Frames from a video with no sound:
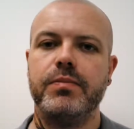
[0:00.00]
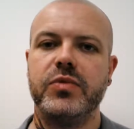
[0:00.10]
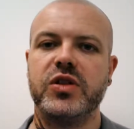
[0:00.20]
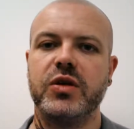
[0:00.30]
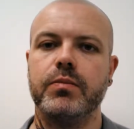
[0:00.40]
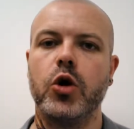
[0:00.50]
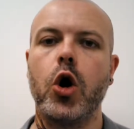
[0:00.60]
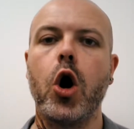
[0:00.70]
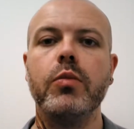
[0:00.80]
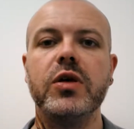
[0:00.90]
some
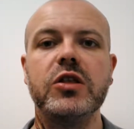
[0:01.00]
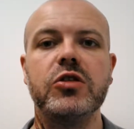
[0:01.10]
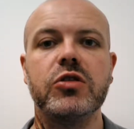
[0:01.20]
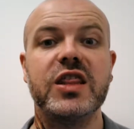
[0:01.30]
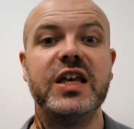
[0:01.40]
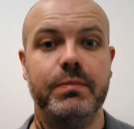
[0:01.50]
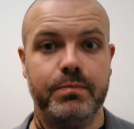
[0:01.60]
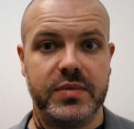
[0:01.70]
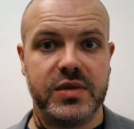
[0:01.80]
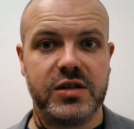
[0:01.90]
common
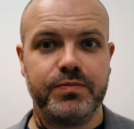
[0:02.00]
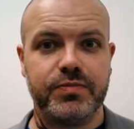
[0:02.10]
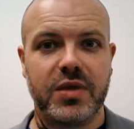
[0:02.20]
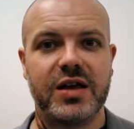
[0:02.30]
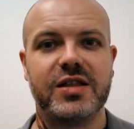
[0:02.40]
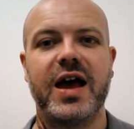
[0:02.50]
themes as to